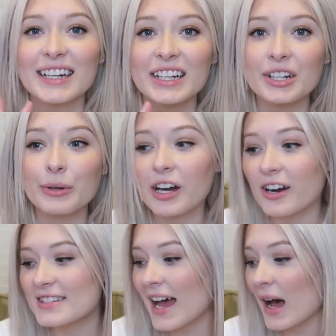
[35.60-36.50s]
Here we are,
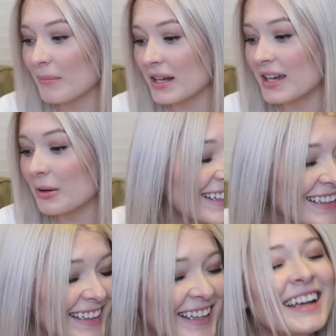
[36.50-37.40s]
it's happening.
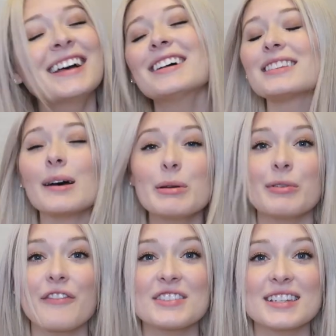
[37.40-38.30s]
Let me
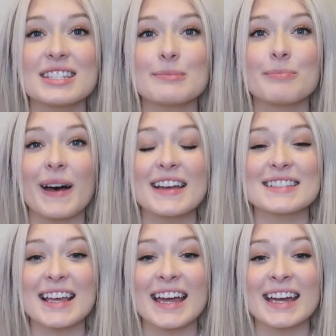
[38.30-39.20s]
preface this by
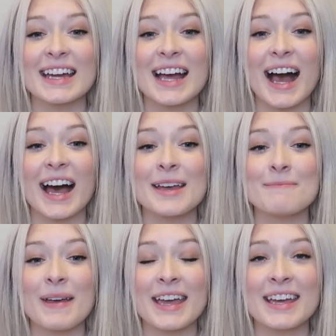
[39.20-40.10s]
saying I
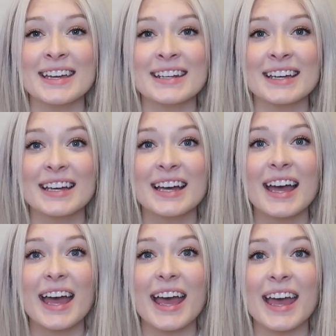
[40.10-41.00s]
made
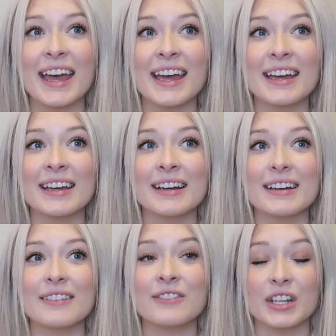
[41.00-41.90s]
a
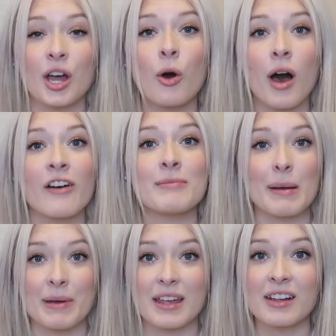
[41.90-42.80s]
video of
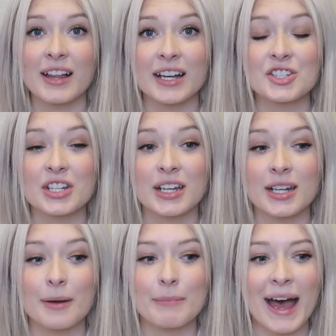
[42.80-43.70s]
my pin
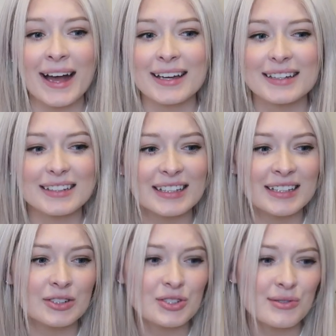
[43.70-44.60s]
collection back
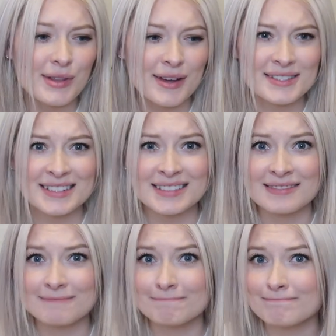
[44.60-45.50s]
in
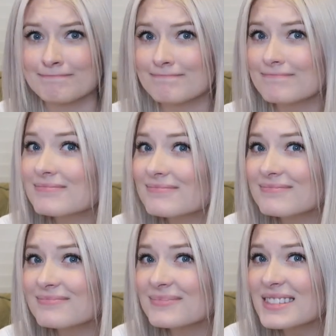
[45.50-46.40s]

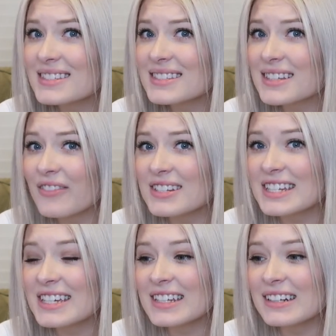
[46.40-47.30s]

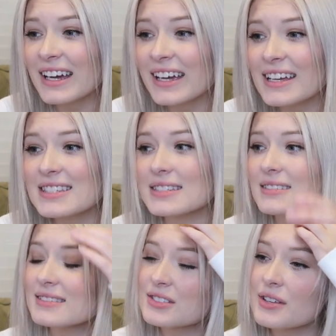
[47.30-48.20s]
2017, I guess,
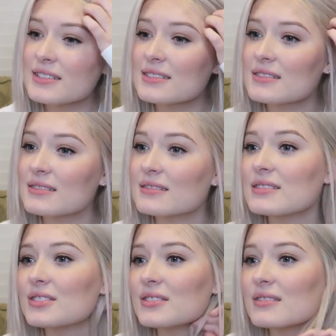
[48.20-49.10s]

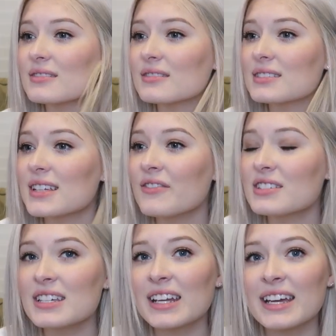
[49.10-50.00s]

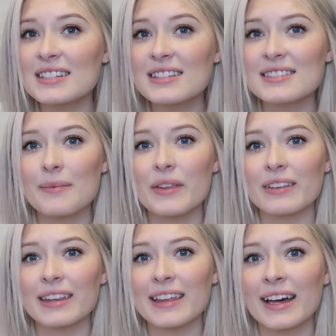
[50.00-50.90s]
2017, 18, something
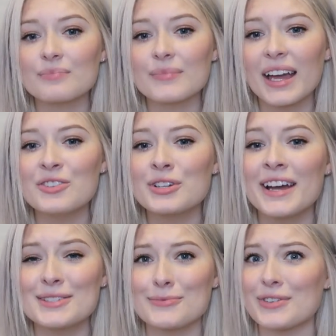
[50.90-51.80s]
like that. And you
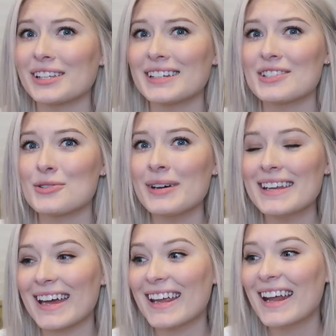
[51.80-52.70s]
guys really enjoyed
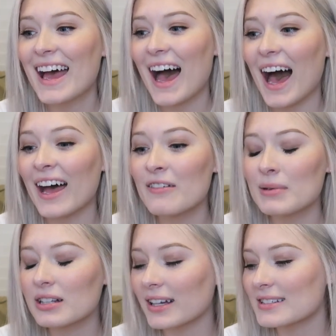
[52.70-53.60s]
it. I have
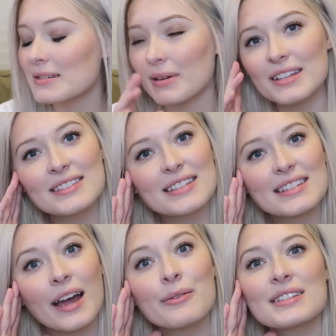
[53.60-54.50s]
been collecting pins
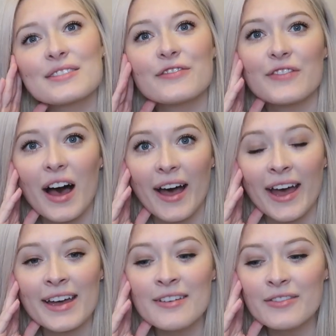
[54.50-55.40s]
since I was
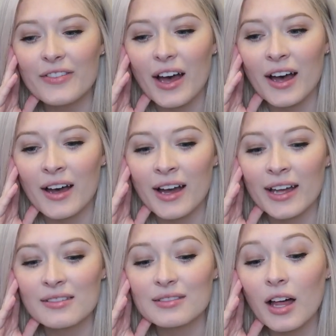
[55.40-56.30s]
5.
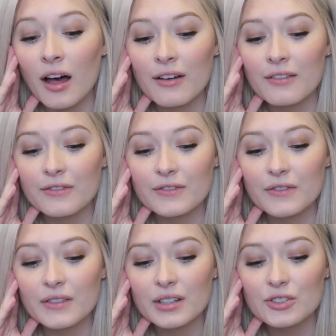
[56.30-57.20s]
I love
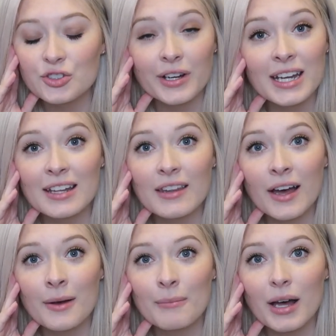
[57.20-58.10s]
treating
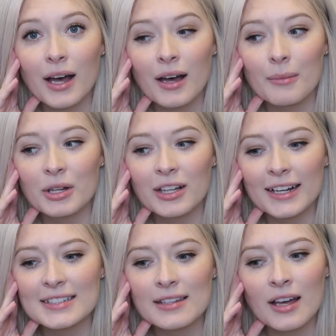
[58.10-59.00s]
them,
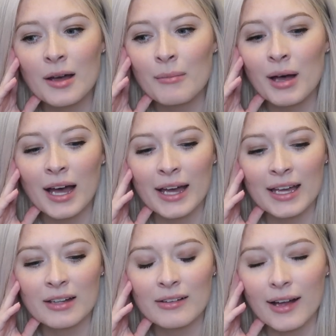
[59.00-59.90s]
collecting them. I
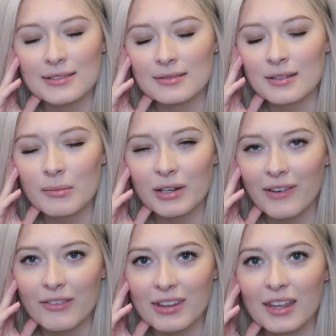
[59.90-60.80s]
collect a little bit of
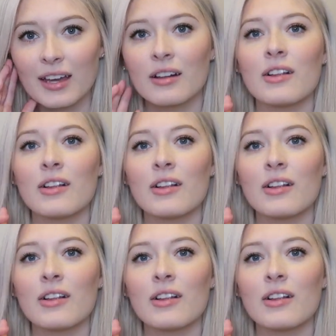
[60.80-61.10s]
everything.